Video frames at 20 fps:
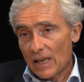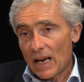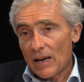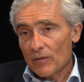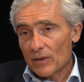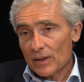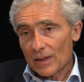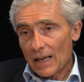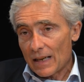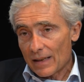
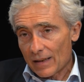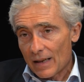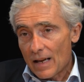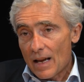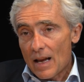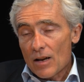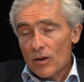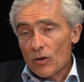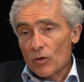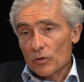Others are
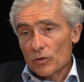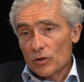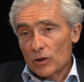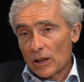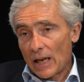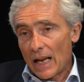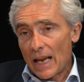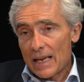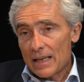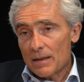
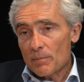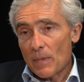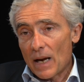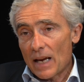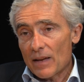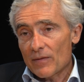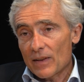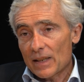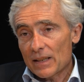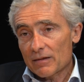constrained
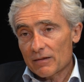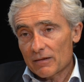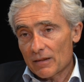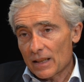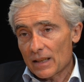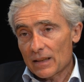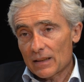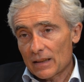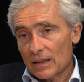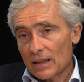by very
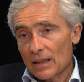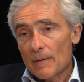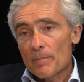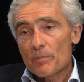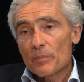strict